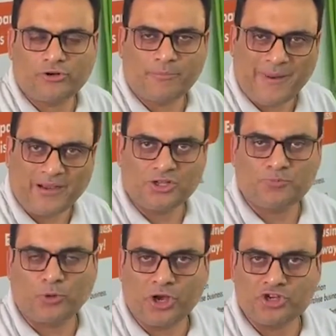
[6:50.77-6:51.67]
tremendous
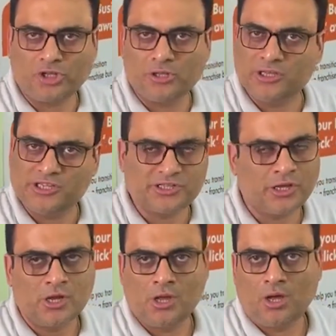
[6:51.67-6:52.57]
potential. These
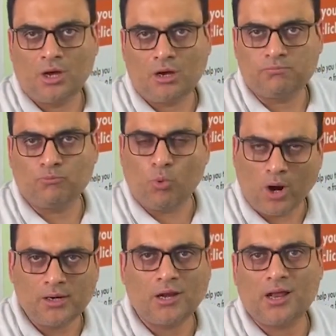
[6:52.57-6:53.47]
uh,
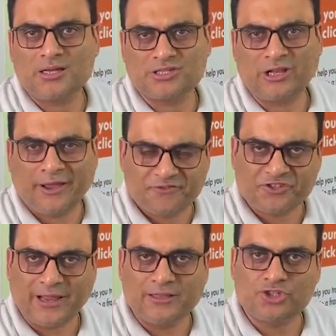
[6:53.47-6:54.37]
world-class
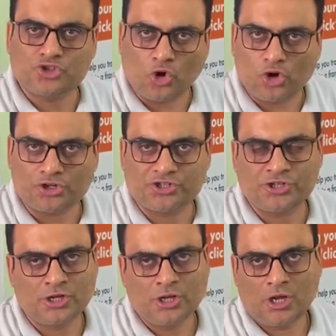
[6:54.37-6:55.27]
lifestyle stores
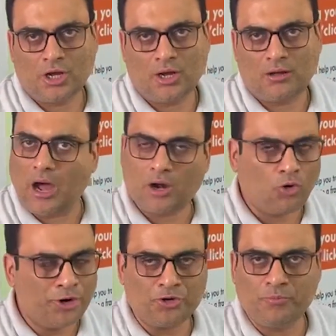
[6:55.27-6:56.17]
uh, are
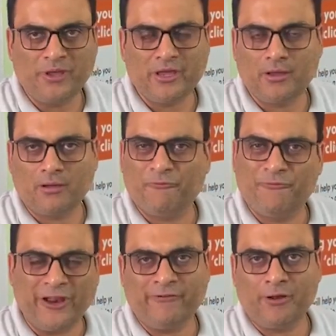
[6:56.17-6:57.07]
going to be
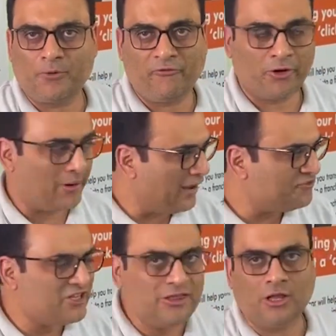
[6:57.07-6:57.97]
very, very profitable. I've
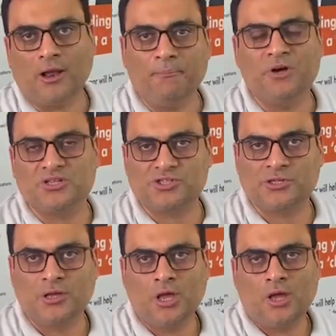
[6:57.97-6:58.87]
seen the numbers.
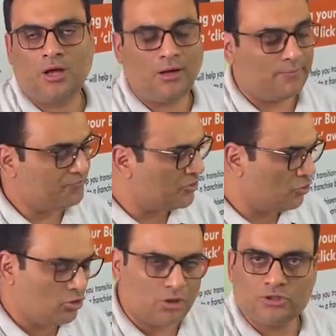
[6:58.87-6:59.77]
Um, you
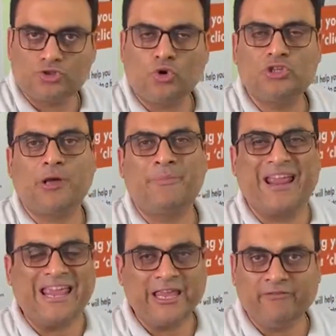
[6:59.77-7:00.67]
know, those stores are
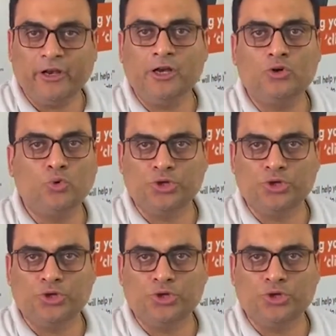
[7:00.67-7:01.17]
breaking even in two